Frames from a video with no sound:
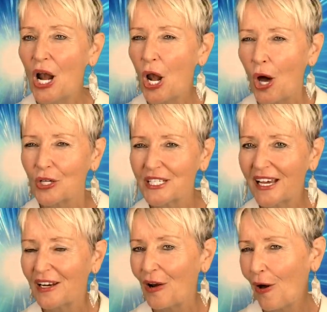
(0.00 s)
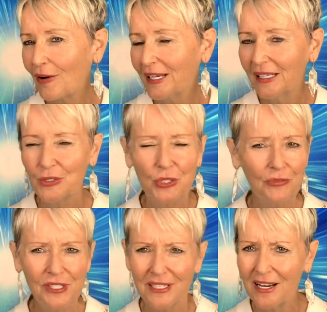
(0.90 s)
Lockdown, lock in. Don't
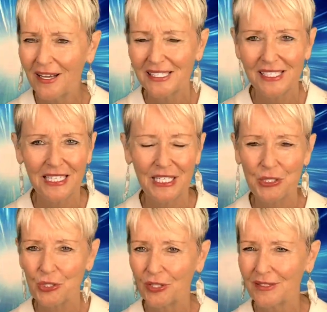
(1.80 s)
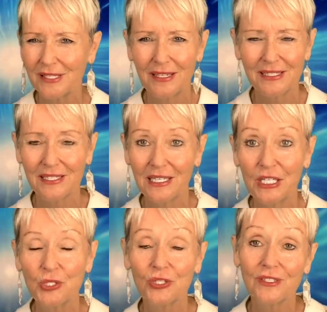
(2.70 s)
see isolation as isolation.